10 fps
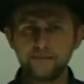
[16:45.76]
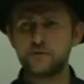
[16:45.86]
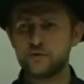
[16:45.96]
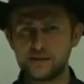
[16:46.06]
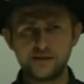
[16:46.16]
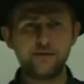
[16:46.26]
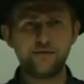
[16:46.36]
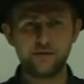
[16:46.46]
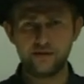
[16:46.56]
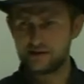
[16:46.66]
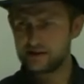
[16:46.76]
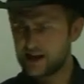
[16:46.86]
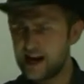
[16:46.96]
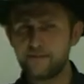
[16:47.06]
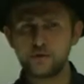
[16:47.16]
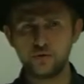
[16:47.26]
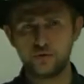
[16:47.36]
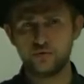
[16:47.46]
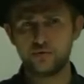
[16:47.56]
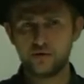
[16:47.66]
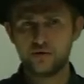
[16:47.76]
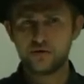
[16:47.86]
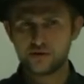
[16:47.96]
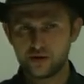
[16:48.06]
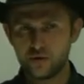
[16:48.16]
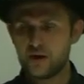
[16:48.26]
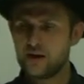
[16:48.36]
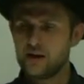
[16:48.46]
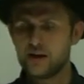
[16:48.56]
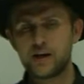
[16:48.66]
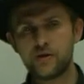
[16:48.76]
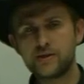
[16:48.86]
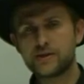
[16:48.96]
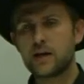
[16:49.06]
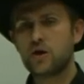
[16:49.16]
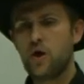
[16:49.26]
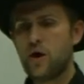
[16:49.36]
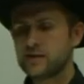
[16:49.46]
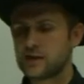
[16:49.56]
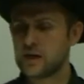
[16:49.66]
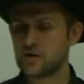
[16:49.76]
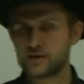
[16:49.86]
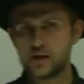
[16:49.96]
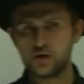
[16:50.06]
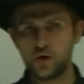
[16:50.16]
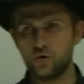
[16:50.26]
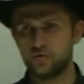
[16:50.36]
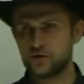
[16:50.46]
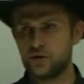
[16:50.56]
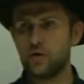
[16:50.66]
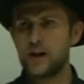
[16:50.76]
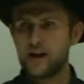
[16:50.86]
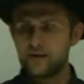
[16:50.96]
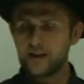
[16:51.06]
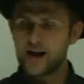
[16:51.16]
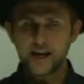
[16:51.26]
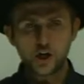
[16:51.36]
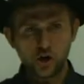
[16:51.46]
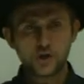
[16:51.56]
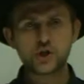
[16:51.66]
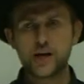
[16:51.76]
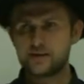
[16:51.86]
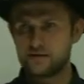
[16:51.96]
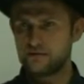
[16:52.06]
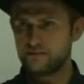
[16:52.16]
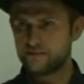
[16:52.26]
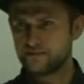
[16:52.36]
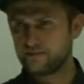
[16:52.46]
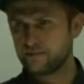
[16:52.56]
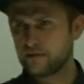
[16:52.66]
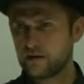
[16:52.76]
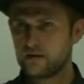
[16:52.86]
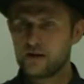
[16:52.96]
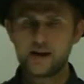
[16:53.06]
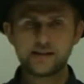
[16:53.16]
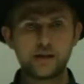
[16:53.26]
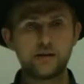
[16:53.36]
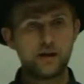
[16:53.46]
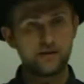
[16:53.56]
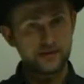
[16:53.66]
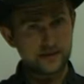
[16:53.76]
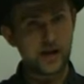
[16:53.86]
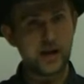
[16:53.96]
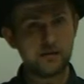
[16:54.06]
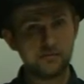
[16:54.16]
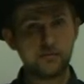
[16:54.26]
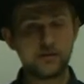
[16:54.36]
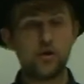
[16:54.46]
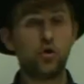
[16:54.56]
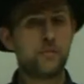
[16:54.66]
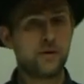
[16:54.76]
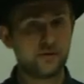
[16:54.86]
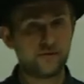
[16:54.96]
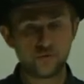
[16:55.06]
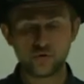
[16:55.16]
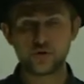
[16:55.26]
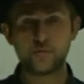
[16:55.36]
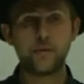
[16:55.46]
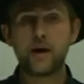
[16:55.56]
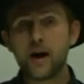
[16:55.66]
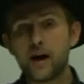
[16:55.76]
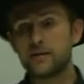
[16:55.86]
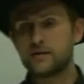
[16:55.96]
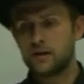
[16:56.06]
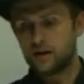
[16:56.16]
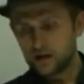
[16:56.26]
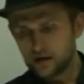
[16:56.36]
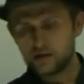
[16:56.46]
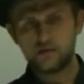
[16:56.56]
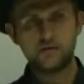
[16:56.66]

Have to, it's different. It's have to do. So here you say not, here you say don't. So I contrast. I say they are the same, they're all about the future, but